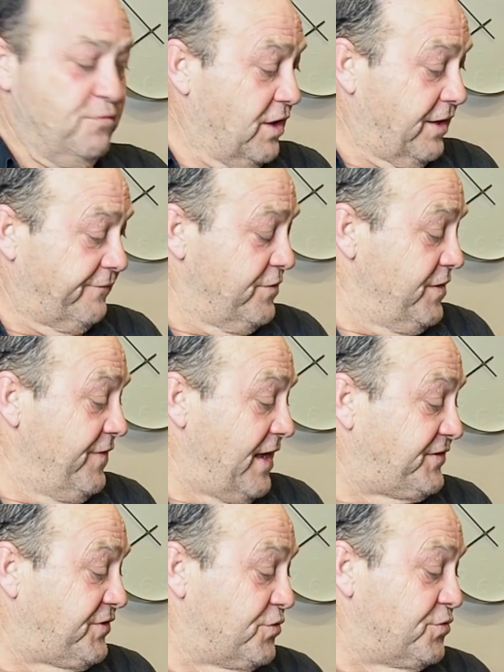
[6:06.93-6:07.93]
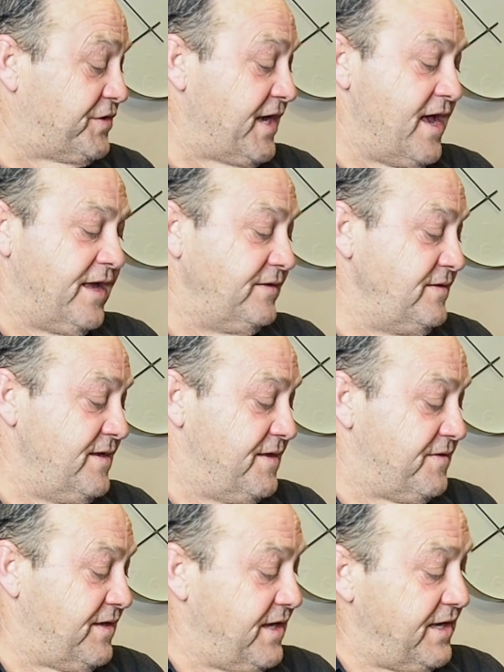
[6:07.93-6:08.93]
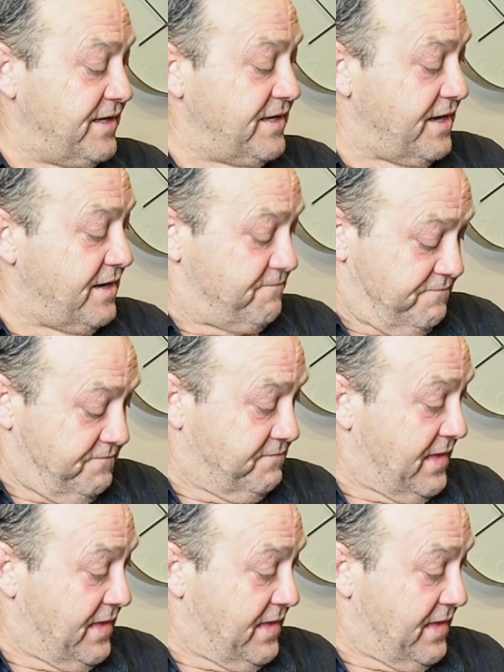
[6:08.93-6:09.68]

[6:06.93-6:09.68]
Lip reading: Well, everyone, that's all done. The